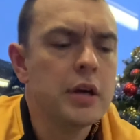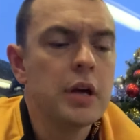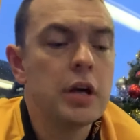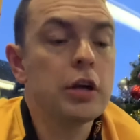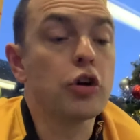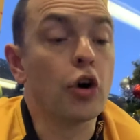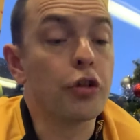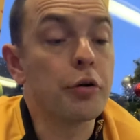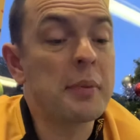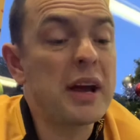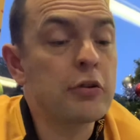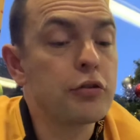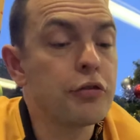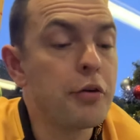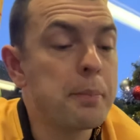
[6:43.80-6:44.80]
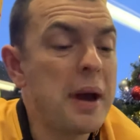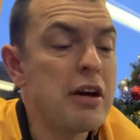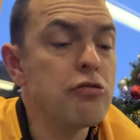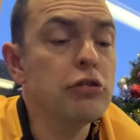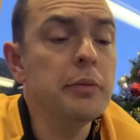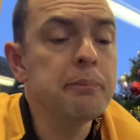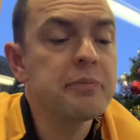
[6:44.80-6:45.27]
He got them out of the
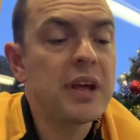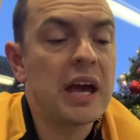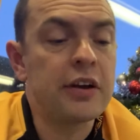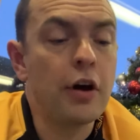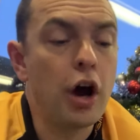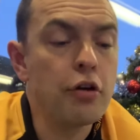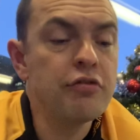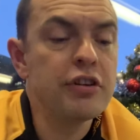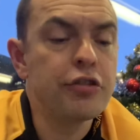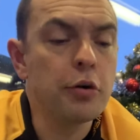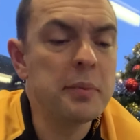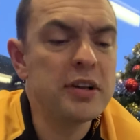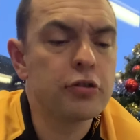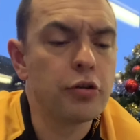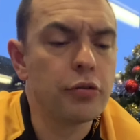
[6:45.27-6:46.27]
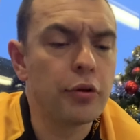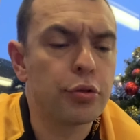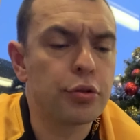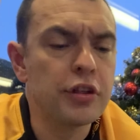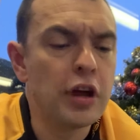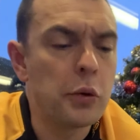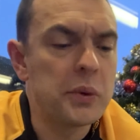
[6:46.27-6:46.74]
barrel and hurried them into the
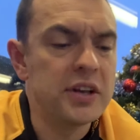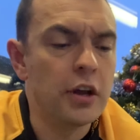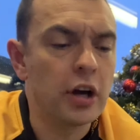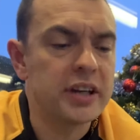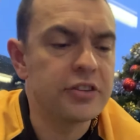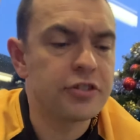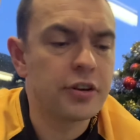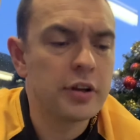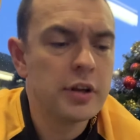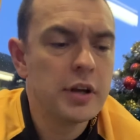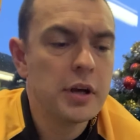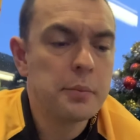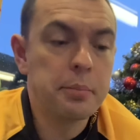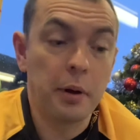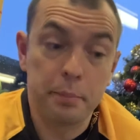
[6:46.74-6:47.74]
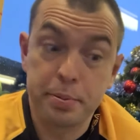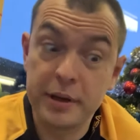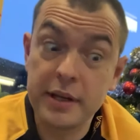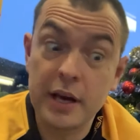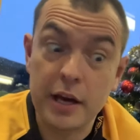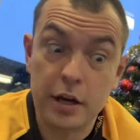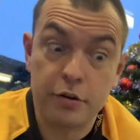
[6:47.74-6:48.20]
snowy night. But
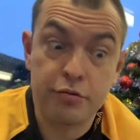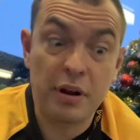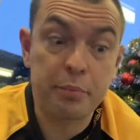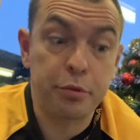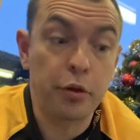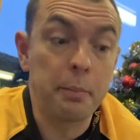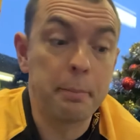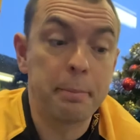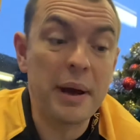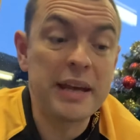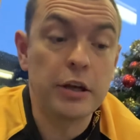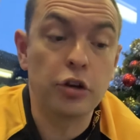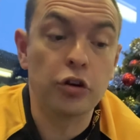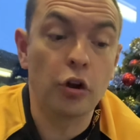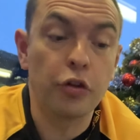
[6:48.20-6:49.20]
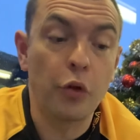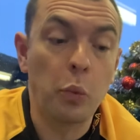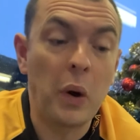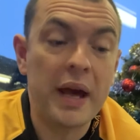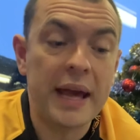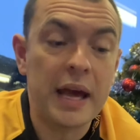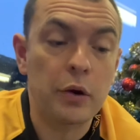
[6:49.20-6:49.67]
Pierre grabbed some bacon on the
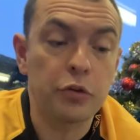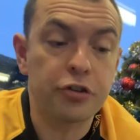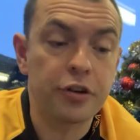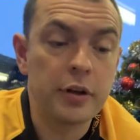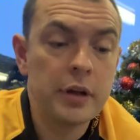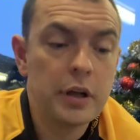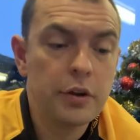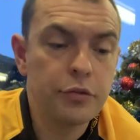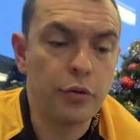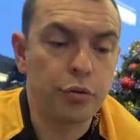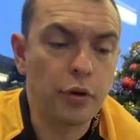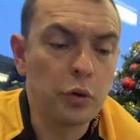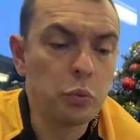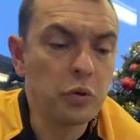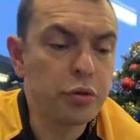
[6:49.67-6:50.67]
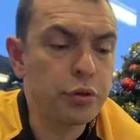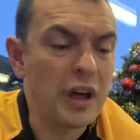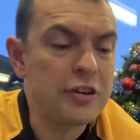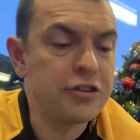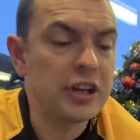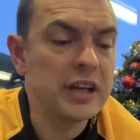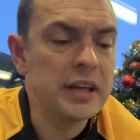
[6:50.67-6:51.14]
way out. The sun was
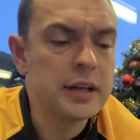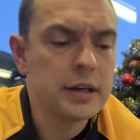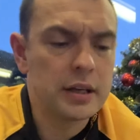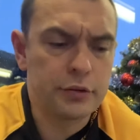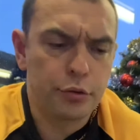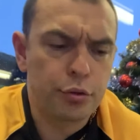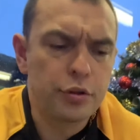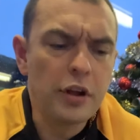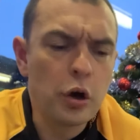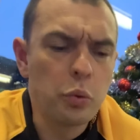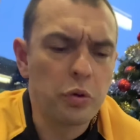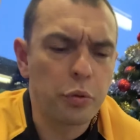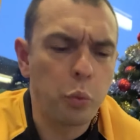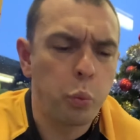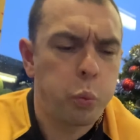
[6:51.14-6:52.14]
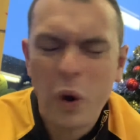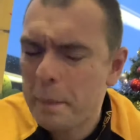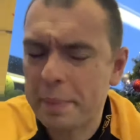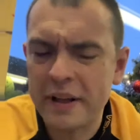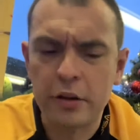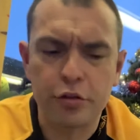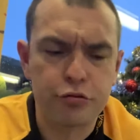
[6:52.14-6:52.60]
setting and snow was
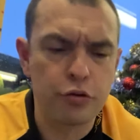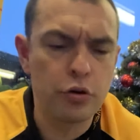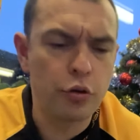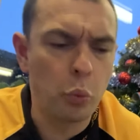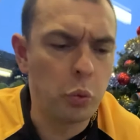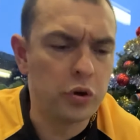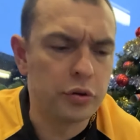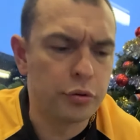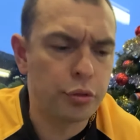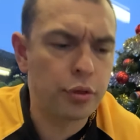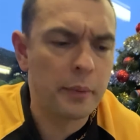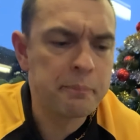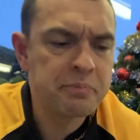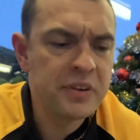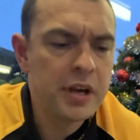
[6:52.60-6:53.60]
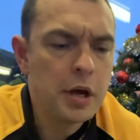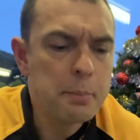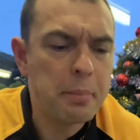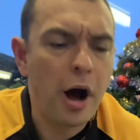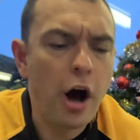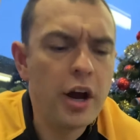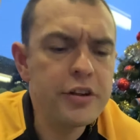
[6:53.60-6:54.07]
whipping through the woods.
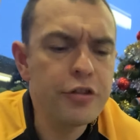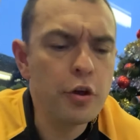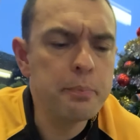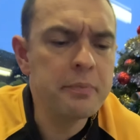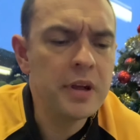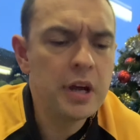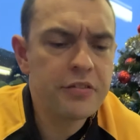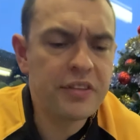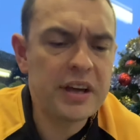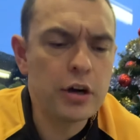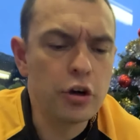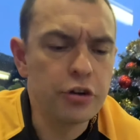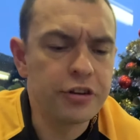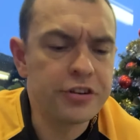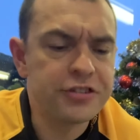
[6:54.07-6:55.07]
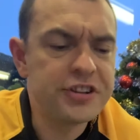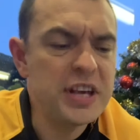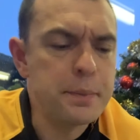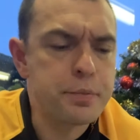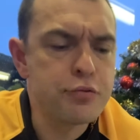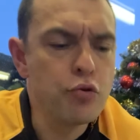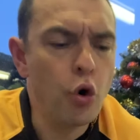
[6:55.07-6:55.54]
Behind them, they heard a
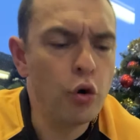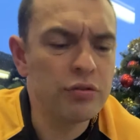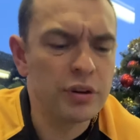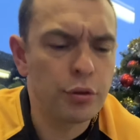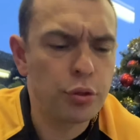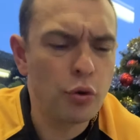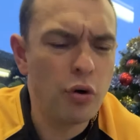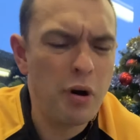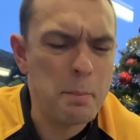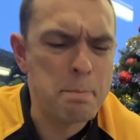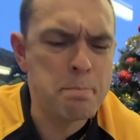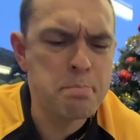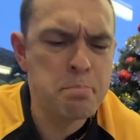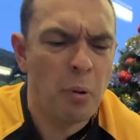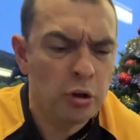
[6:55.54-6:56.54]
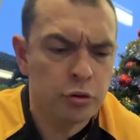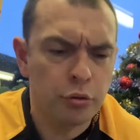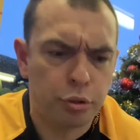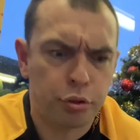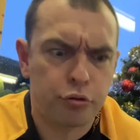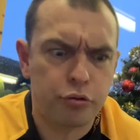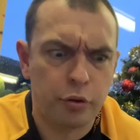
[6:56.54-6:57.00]
deep roar and saw a
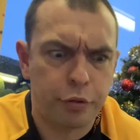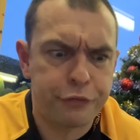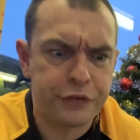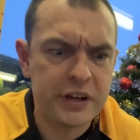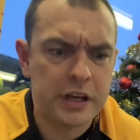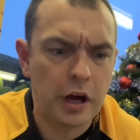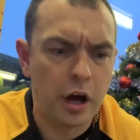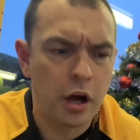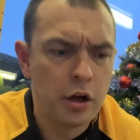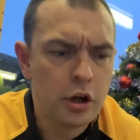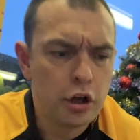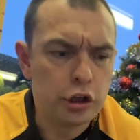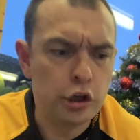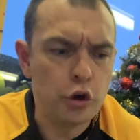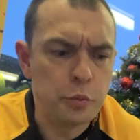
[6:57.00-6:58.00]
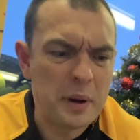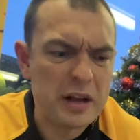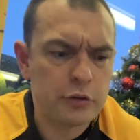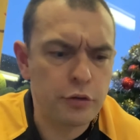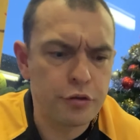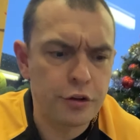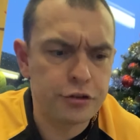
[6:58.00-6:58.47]
monstrous figure loom
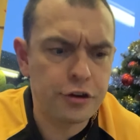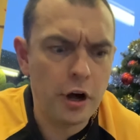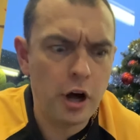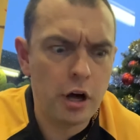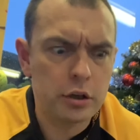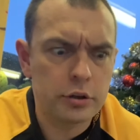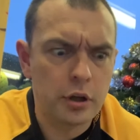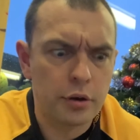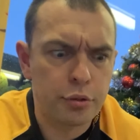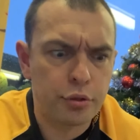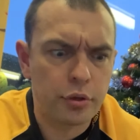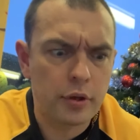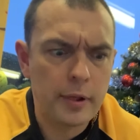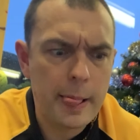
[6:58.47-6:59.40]
out of the darkness.